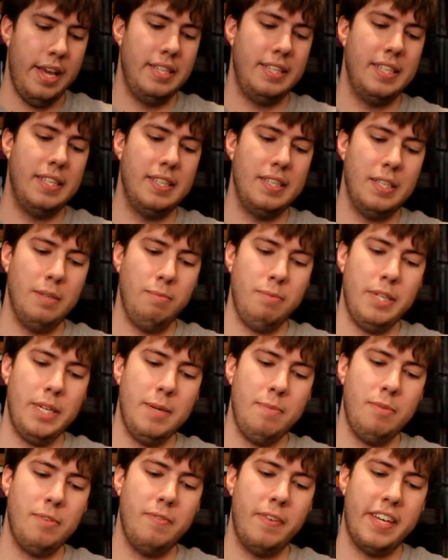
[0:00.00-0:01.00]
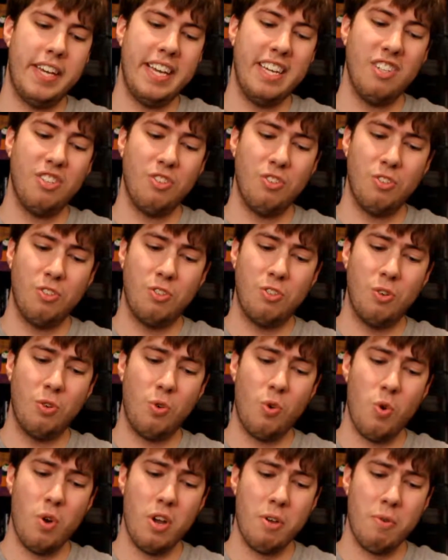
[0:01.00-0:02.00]
it says sometimes vacations
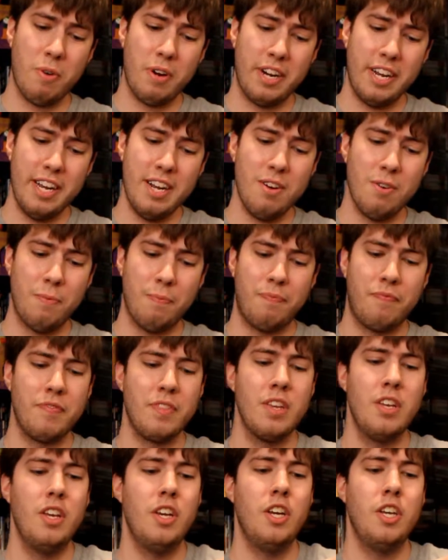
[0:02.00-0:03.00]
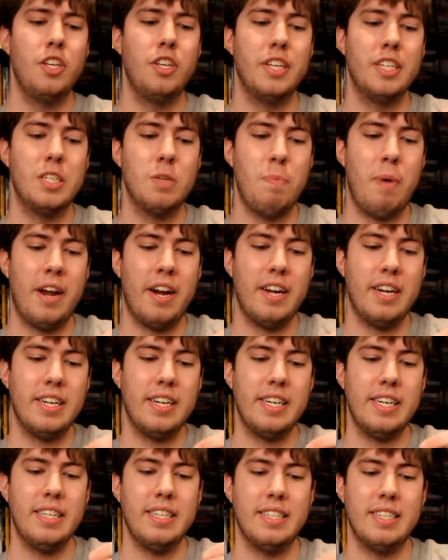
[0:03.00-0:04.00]
don't quite work out. You get to
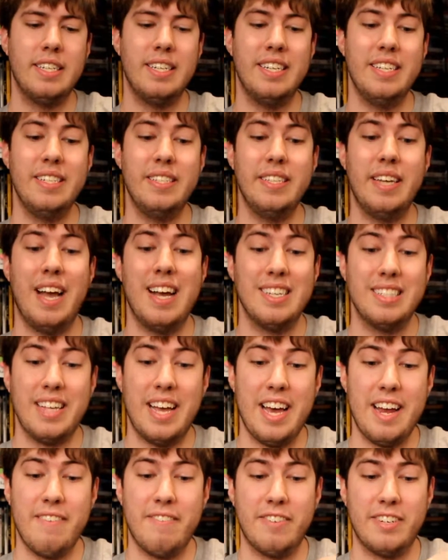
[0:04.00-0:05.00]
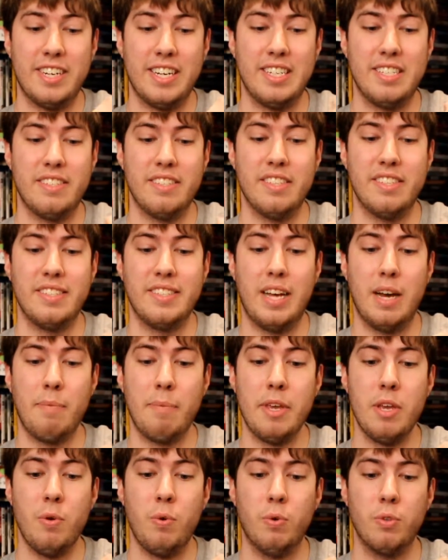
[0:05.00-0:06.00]
paradise and it isn't as advertised. This
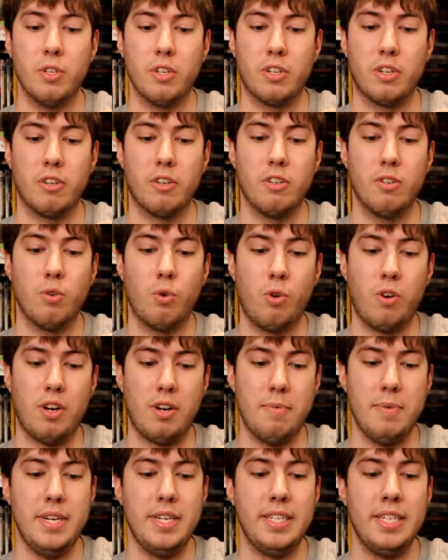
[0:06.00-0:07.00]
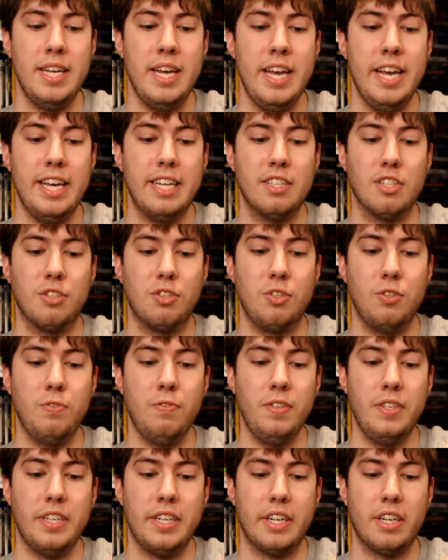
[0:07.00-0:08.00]
zombie hula girl ornament is a
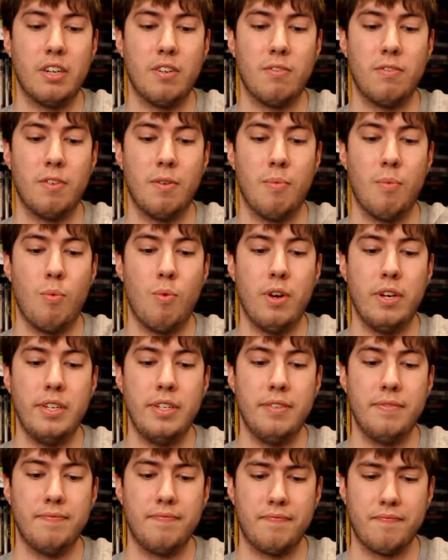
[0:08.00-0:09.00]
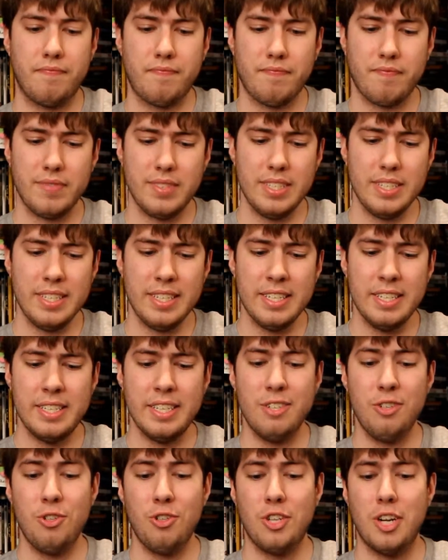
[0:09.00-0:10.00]
souvenir from one
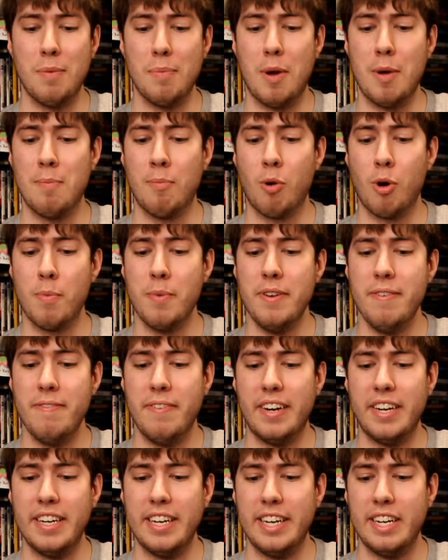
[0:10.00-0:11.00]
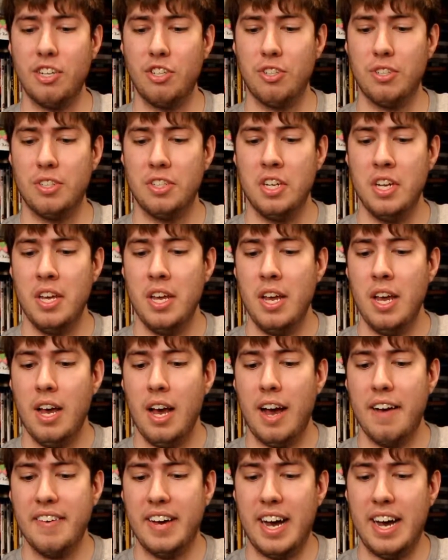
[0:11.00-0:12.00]
such trip, a morbid variation
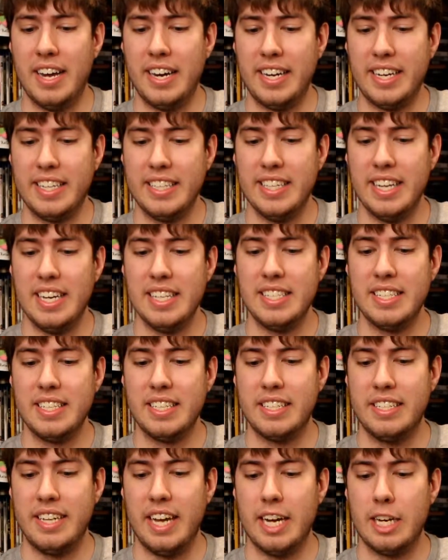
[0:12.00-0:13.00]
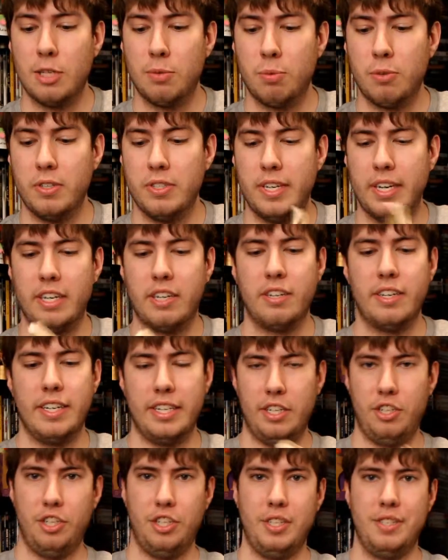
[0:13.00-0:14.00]
on a classic dashboard
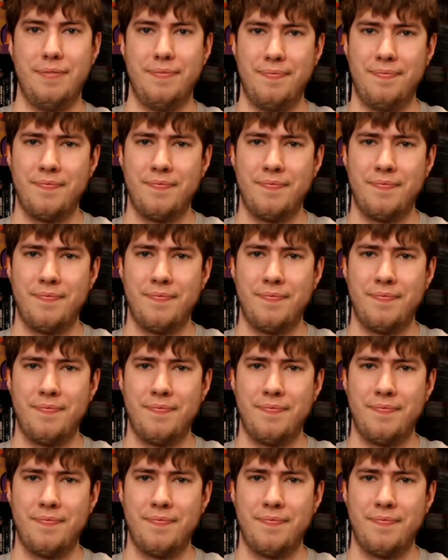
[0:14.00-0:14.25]
decoration.